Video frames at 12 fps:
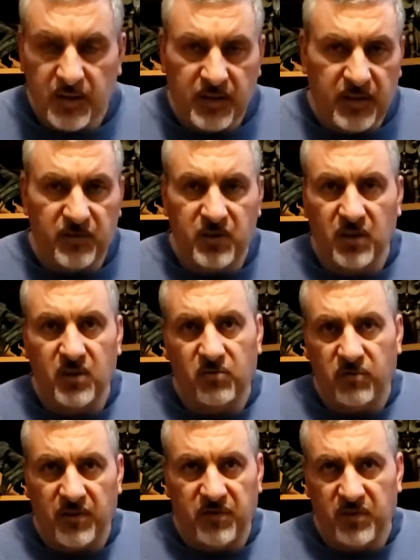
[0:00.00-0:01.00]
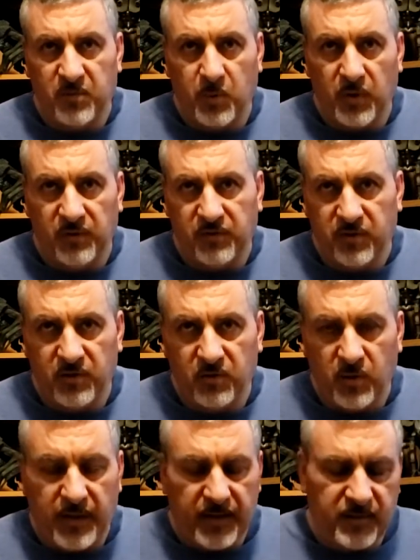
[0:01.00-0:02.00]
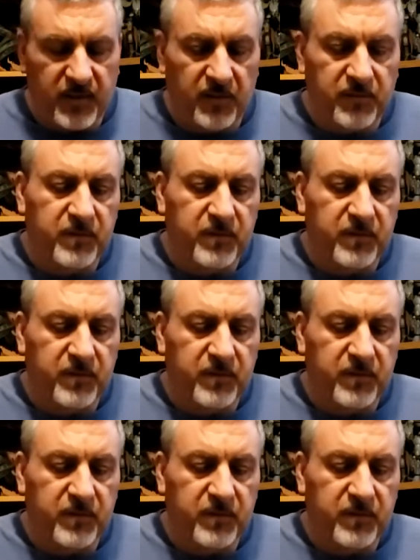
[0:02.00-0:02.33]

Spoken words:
Gives you a little reference point for all that stuff.